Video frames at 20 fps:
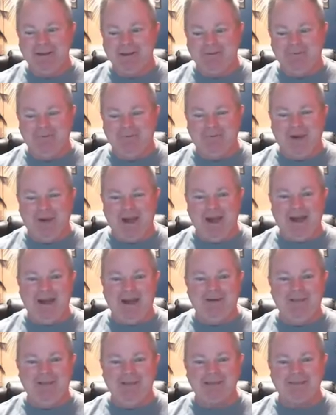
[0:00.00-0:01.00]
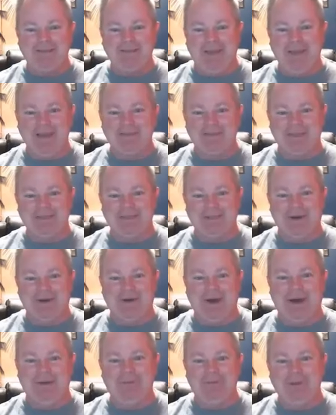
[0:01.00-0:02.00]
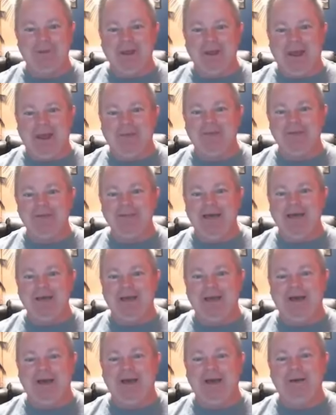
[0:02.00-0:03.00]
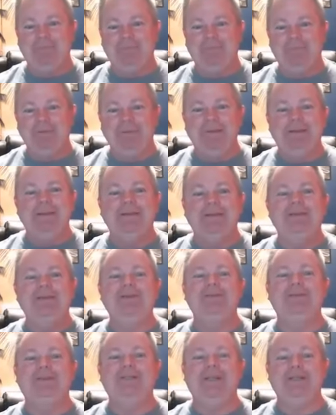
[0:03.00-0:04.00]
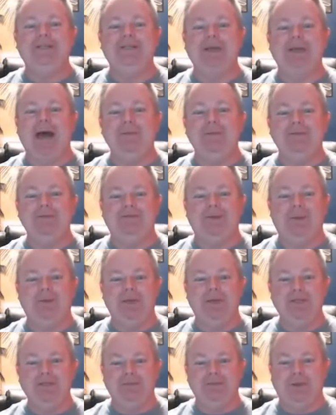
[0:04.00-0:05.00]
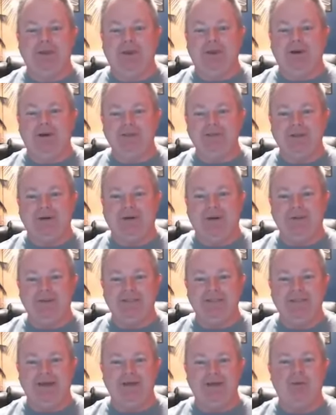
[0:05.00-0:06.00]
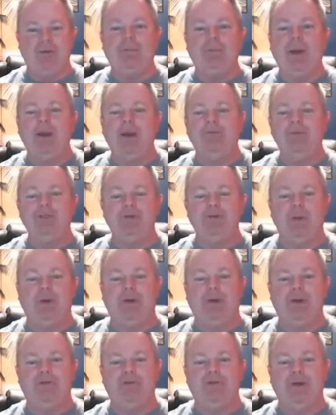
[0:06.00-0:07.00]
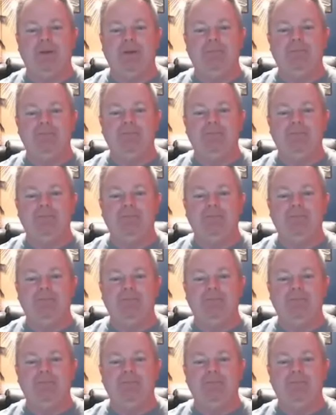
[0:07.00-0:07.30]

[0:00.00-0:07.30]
Wow, that's amazing. So I'm going to tell you, Tom is from Israel. So I'm going to tell you, what part of Israel are you from?